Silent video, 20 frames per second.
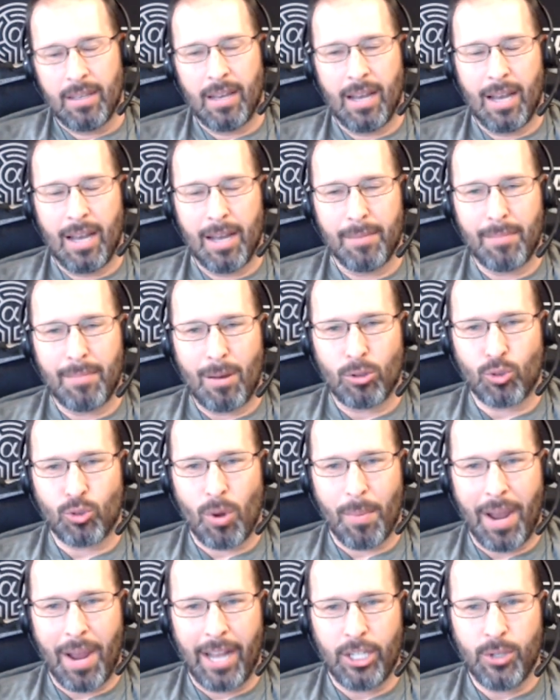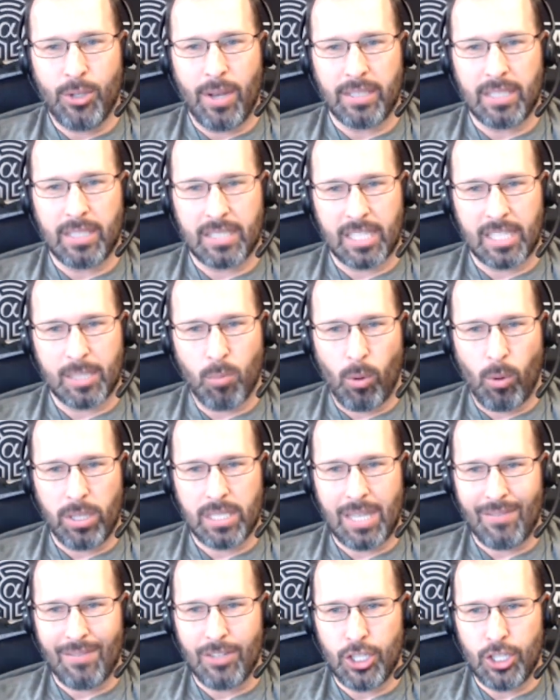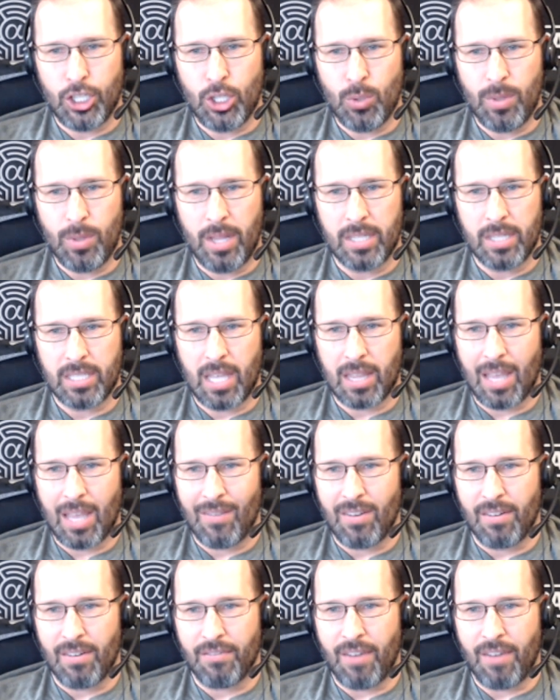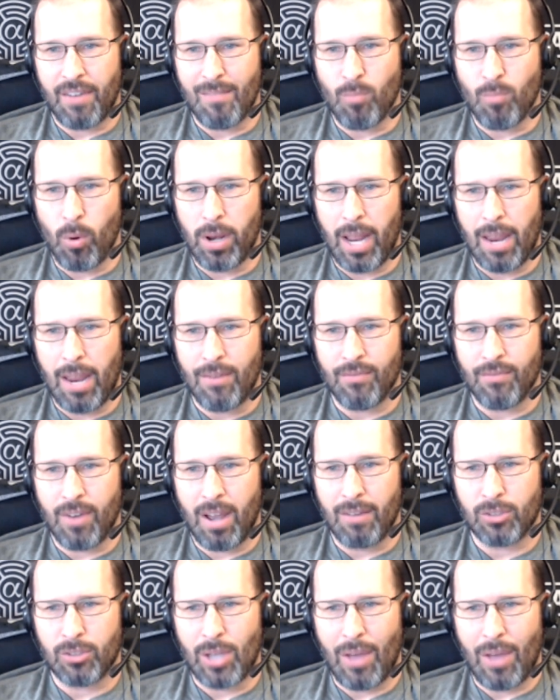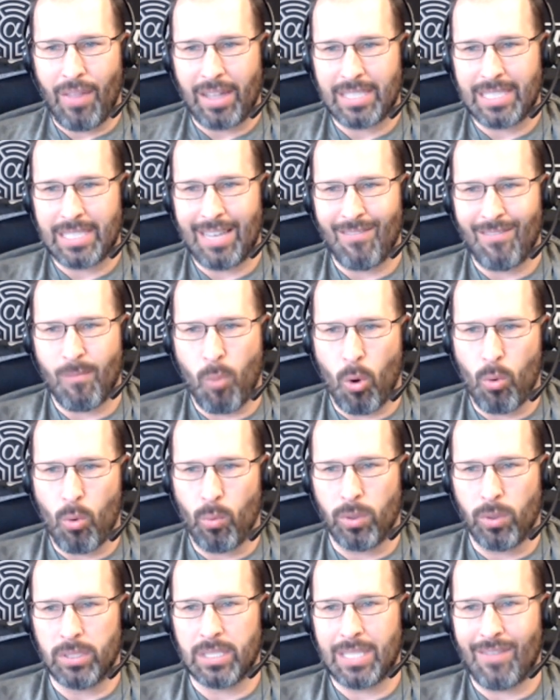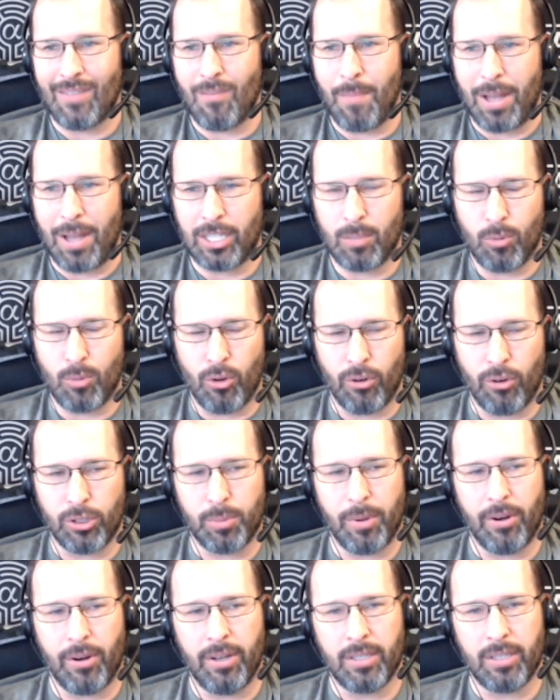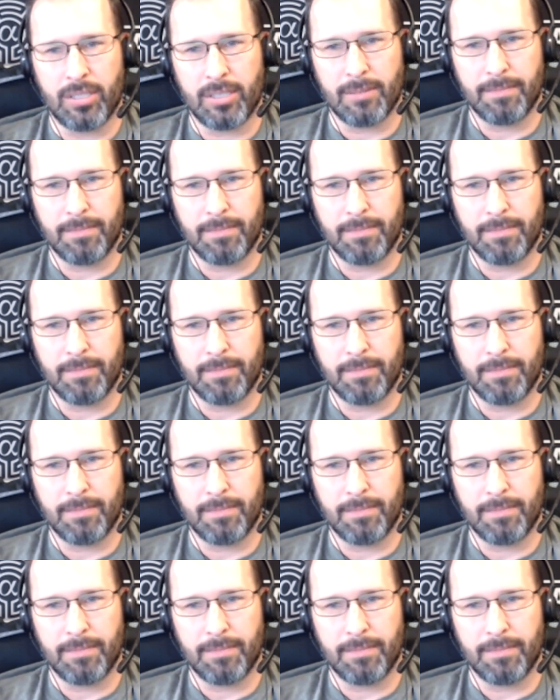um, I was right behind you guys at 6.72, and then Seth gave it a 5.85. So how that 7.17 match up with your experience?